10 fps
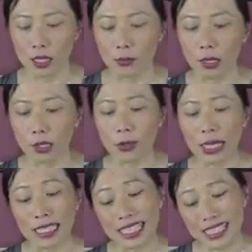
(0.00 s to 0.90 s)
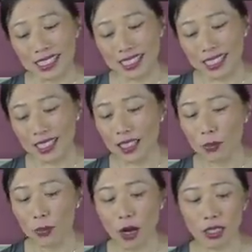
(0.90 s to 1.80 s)
Miriam had a D&C, and the
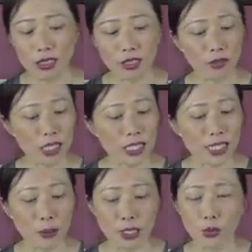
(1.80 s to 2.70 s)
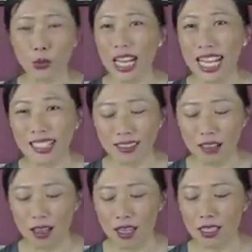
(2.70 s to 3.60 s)
products of conception were
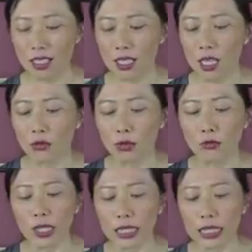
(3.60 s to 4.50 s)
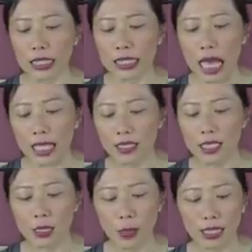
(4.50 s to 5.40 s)
analyzed, revealing an
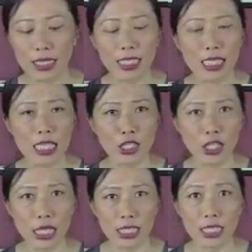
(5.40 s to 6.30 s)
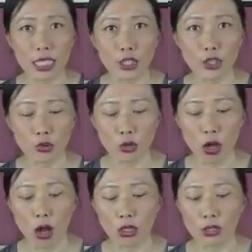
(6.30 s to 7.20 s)
unexpected genetic issue
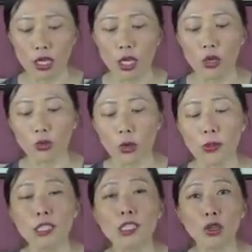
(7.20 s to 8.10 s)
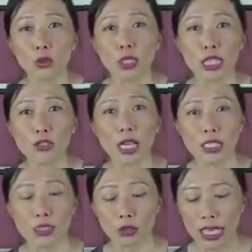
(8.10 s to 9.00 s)
called Robertsonian
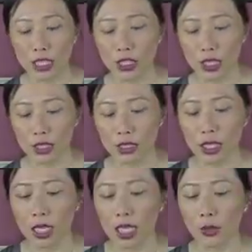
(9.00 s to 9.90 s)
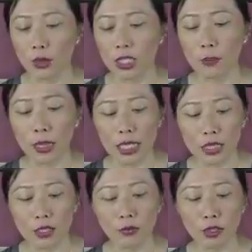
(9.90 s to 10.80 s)
translocation, in which a
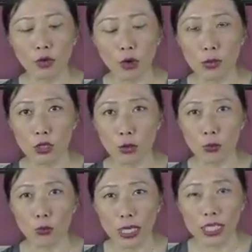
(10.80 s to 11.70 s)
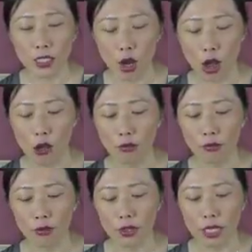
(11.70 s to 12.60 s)
piece of a chromosome breaks off
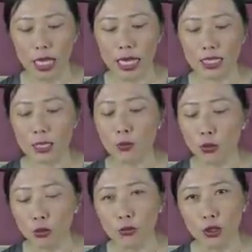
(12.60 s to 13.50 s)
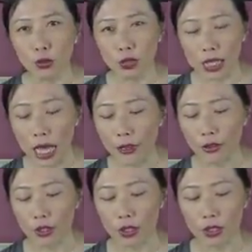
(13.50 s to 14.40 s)
and is moved to
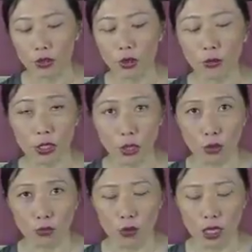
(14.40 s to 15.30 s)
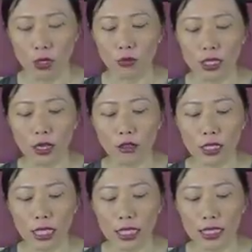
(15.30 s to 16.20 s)
another chromosome,
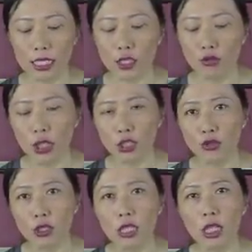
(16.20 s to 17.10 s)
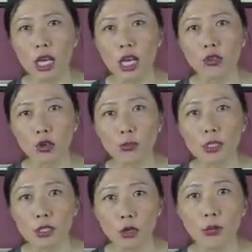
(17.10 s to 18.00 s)
resulting in a structural
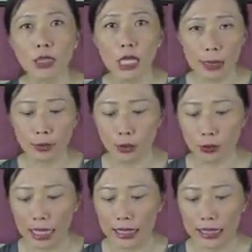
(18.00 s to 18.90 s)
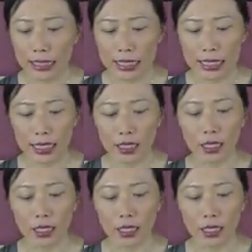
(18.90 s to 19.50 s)
chromosomal abnormalities.